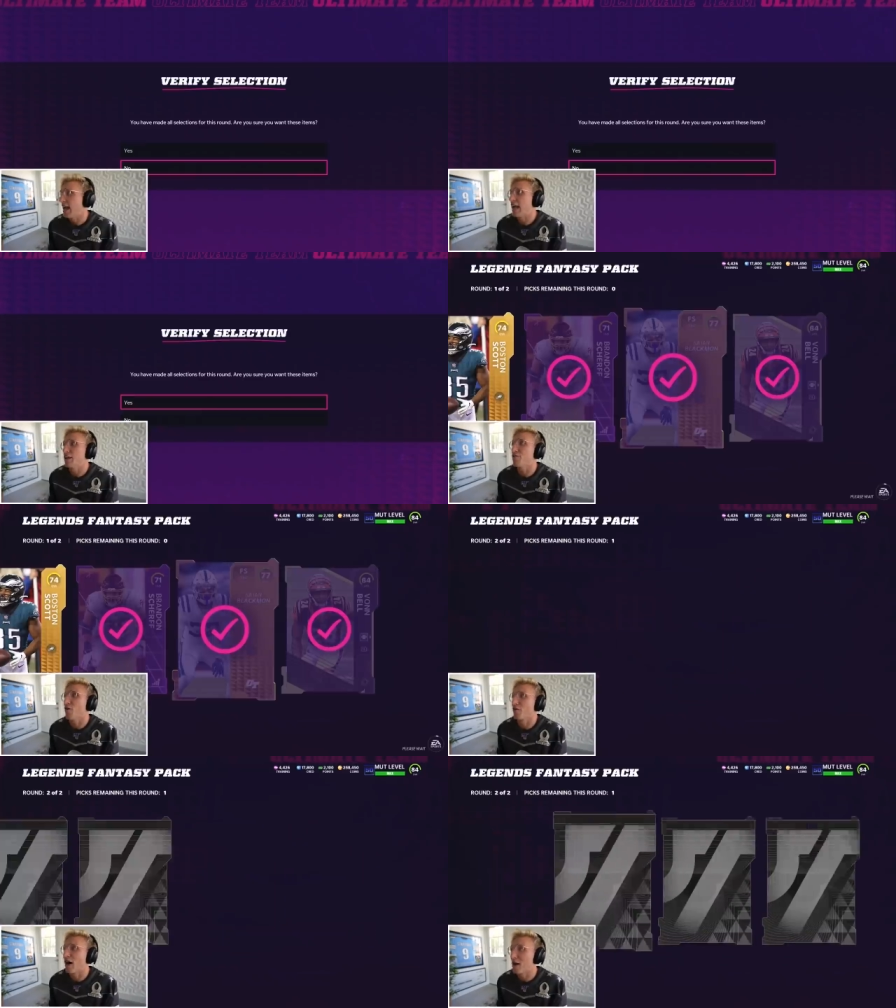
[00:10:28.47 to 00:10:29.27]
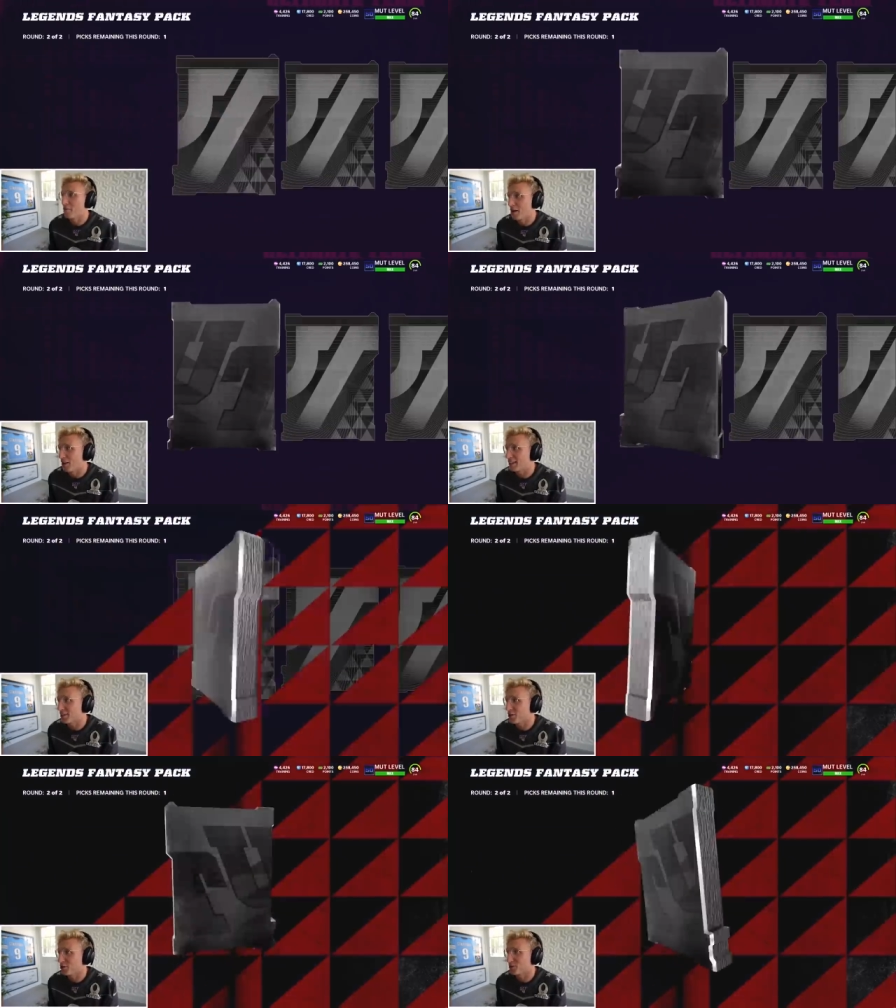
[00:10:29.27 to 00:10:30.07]
eighty-four Von Bell. That's a
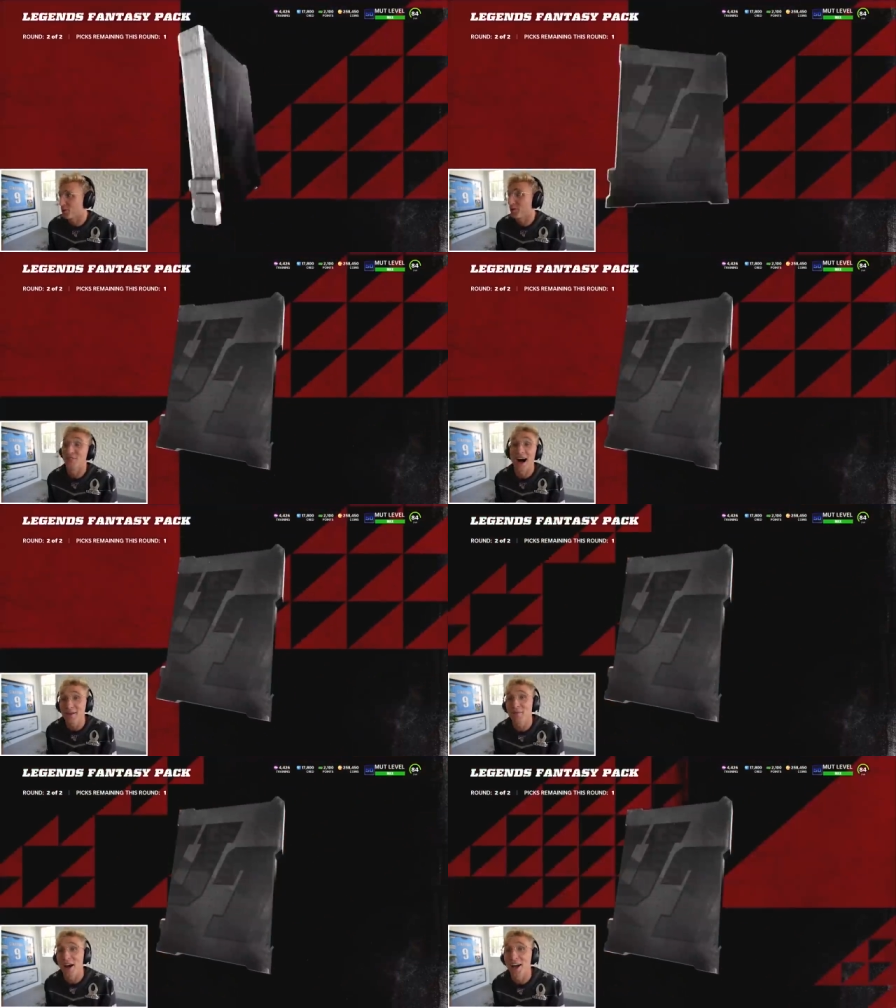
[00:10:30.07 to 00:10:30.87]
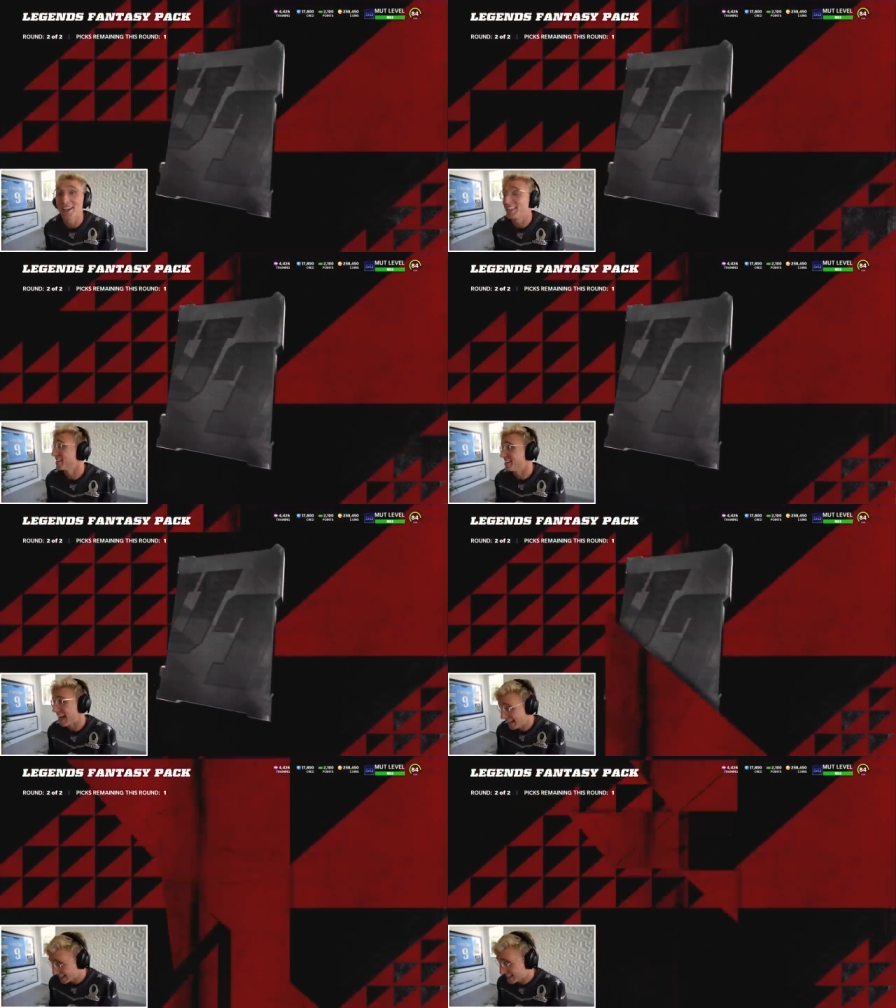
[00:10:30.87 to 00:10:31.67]
huge pull. Von Bell,
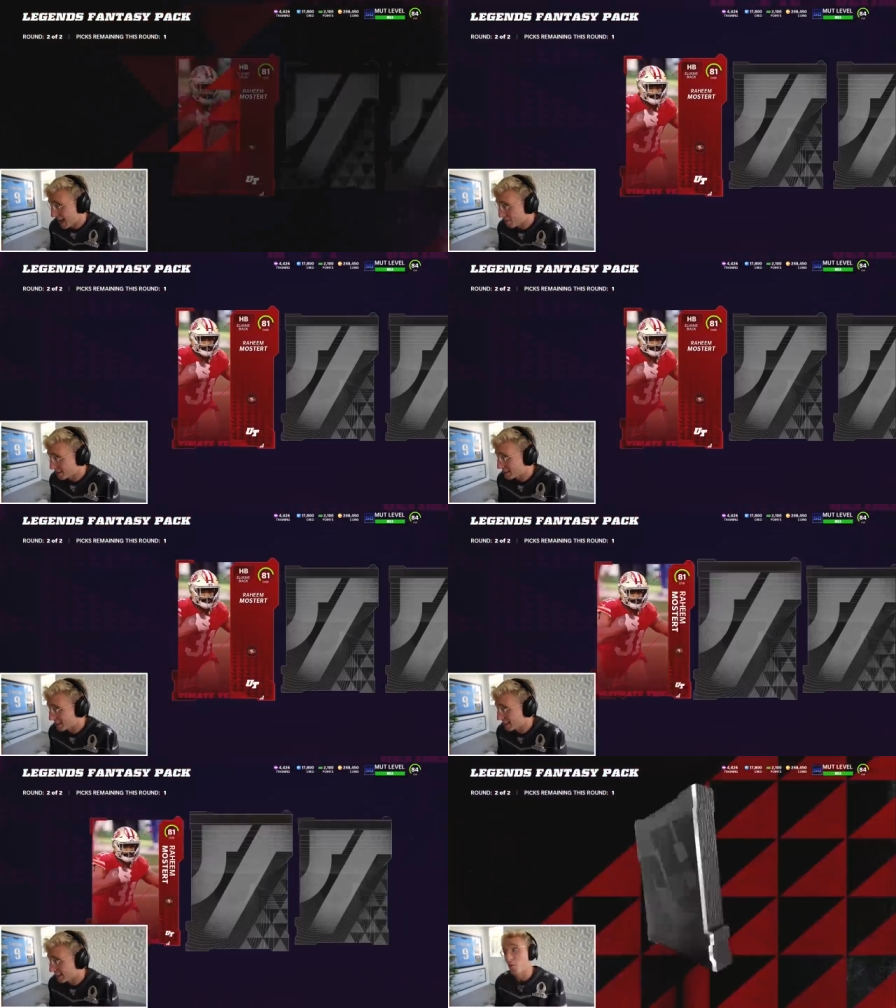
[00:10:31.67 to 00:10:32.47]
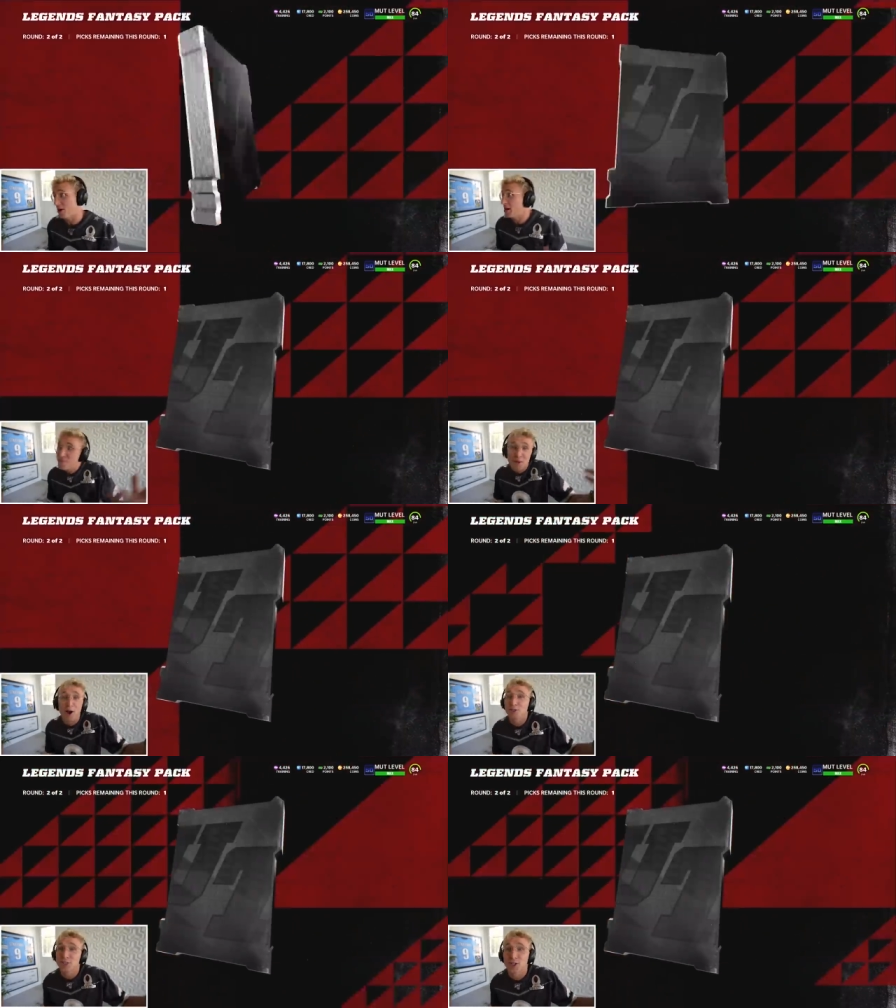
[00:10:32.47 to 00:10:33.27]
LaDainian Tomlinson, Raheem
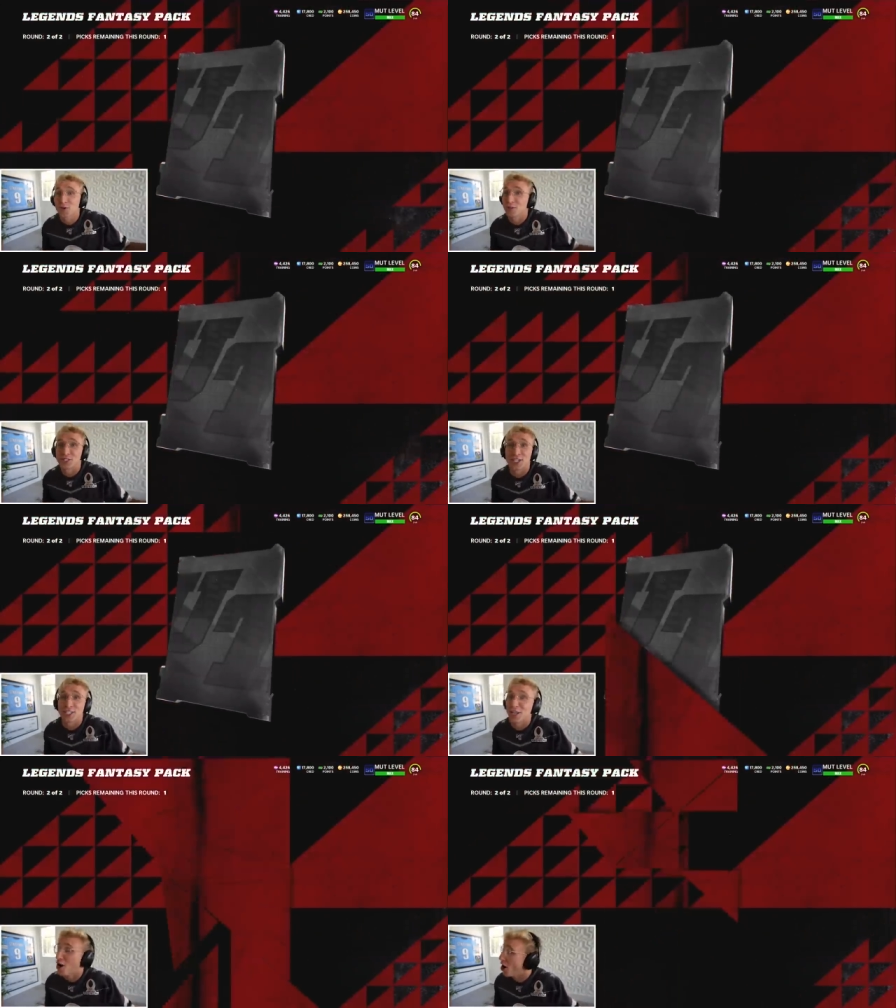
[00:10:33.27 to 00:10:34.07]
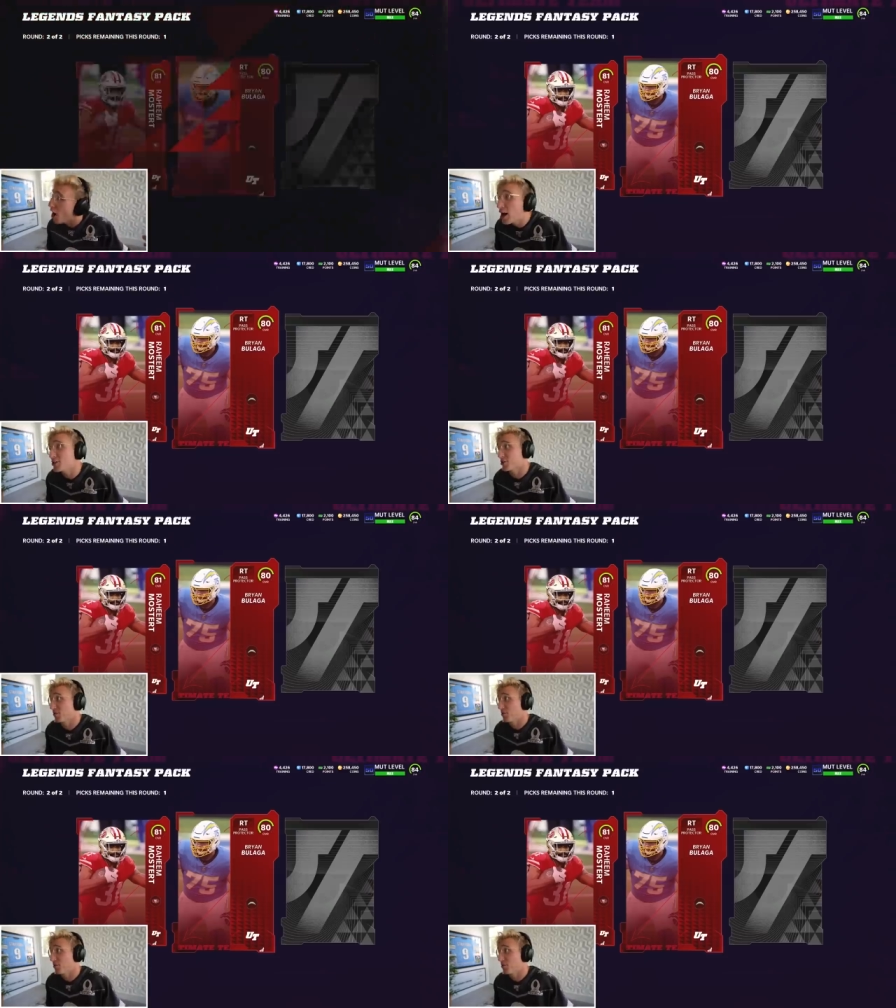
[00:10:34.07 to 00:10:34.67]
Mostert, which is an awesome